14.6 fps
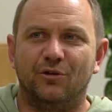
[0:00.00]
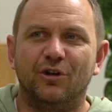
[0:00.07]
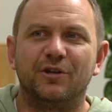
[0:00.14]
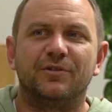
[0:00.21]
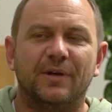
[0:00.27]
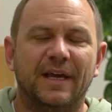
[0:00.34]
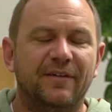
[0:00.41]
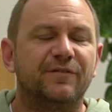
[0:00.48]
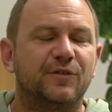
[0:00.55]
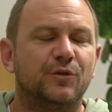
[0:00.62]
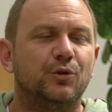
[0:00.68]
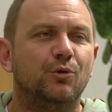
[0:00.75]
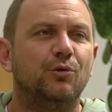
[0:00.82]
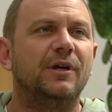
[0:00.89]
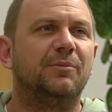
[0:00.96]
not have to
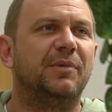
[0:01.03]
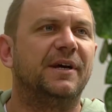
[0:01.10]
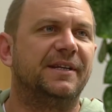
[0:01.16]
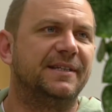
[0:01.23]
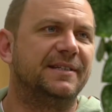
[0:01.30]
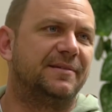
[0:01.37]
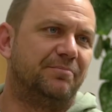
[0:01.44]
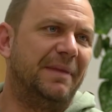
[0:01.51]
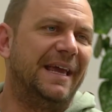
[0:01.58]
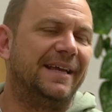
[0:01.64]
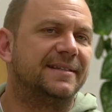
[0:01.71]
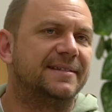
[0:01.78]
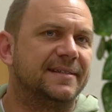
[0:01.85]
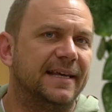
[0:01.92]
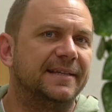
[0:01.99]
do it, but it
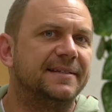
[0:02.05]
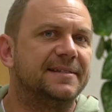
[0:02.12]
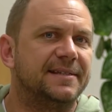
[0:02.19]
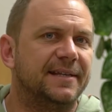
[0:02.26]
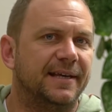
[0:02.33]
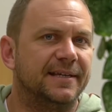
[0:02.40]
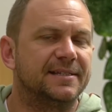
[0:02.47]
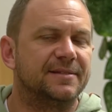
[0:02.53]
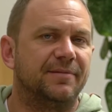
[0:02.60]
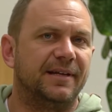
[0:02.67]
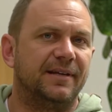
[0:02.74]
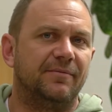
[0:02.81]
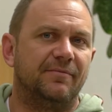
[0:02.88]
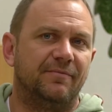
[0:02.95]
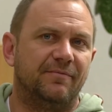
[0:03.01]
makes sense. Yes,
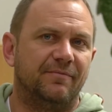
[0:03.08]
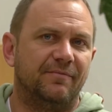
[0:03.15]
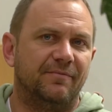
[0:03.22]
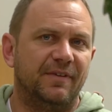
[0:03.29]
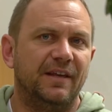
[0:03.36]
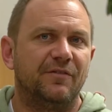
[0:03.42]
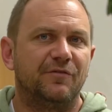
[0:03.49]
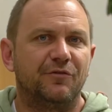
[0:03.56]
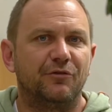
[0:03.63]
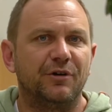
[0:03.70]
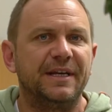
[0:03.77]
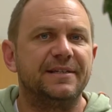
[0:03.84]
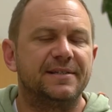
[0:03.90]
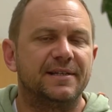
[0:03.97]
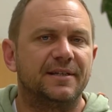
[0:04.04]
when we
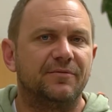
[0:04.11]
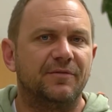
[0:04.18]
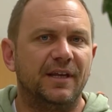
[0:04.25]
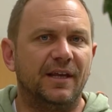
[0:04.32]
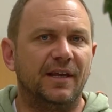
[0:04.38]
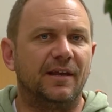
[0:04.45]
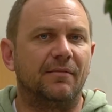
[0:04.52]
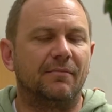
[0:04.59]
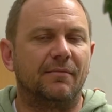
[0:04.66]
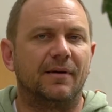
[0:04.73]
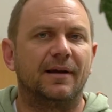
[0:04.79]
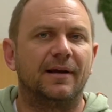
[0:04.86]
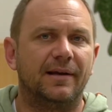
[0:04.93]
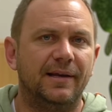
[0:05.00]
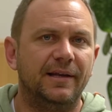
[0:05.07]
freeze it, we
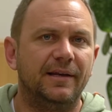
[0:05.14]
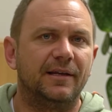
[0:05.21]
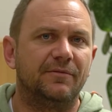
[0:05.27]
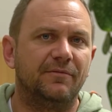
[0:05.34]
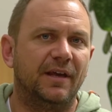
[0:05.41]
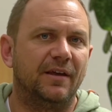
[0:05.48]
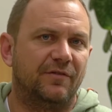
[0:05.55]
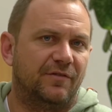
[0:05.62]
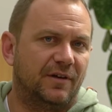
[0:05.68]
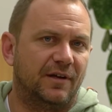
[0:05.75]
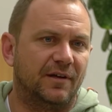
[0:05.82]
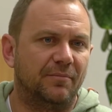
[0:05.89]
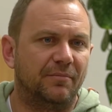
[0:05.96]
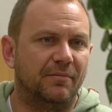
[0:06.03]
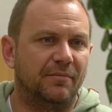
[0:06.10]
clean it. We have
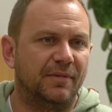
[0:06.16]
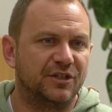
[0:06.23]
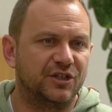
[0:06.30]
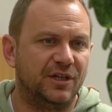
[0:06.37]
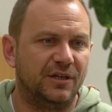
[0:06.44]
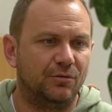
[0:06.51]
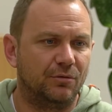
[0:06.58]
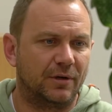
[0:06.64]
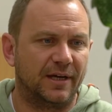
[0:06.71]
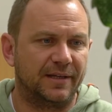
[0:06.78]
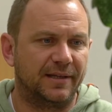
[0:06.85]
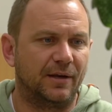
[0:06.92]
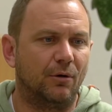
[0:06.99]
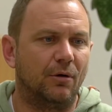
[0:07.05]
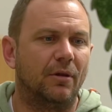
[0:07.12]
a machine who
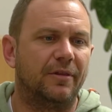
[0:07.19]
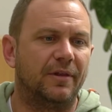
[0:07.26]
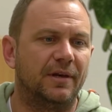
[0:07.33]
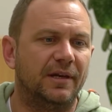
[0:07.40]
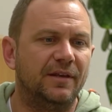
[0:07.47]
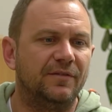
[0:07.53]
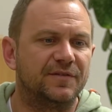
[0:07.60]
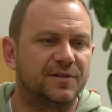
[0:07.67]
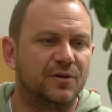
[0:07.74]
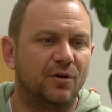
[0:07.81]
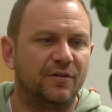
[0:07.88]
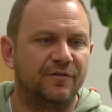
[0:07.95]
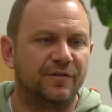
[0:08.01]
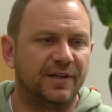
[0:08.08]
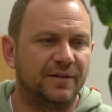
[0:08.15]
cutting all the leaves
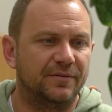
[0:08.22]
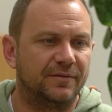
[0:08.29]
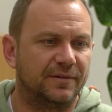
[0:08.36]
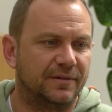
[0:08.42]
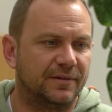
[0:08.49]
off, and